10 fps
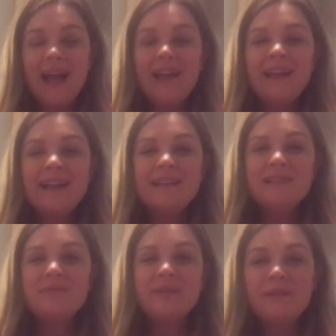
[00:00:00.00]
Hi guys,
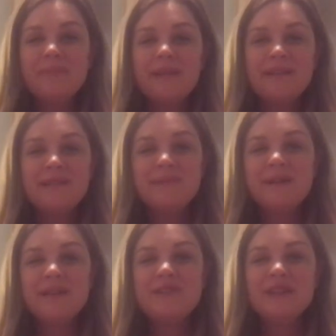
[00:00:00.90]
welcome back to
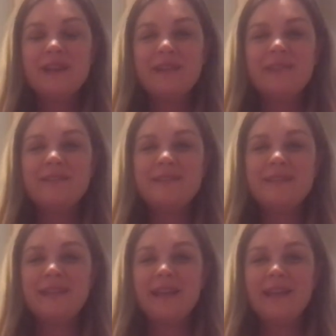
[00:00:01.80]
my channel.
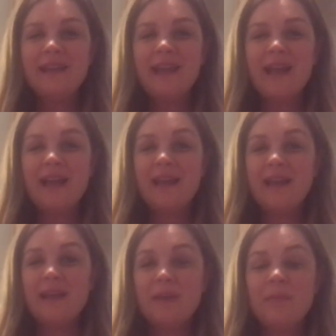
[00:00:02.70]
Today I
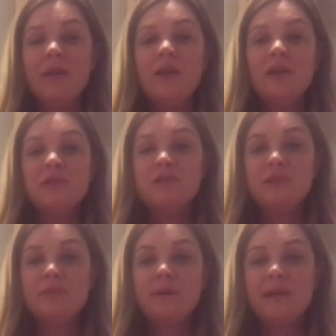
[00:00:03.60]
am
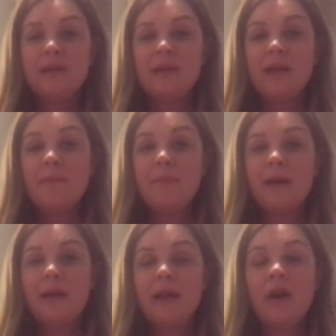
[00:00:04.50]
doing
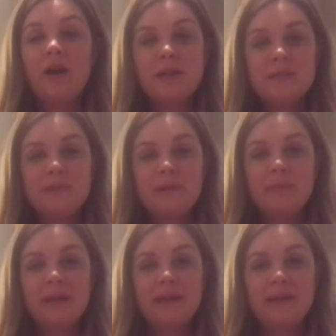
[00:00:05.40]
my hospital
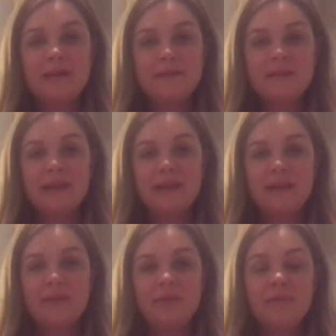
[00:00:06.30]
bag that I'm
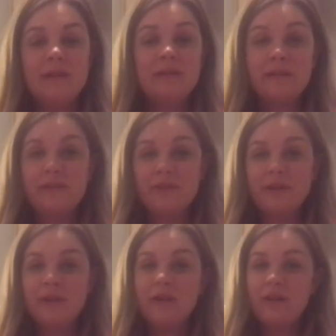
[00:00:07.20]
taking when I
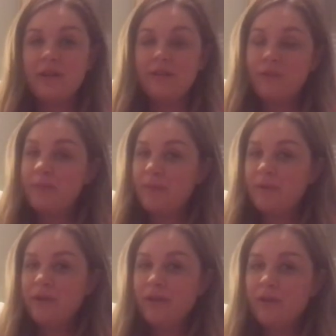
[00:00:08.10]
deliver our little baby
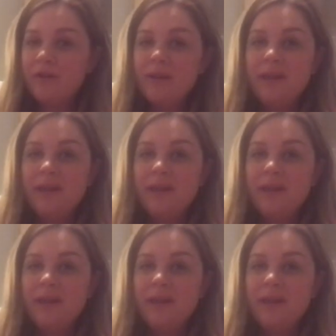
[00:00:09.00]
girl.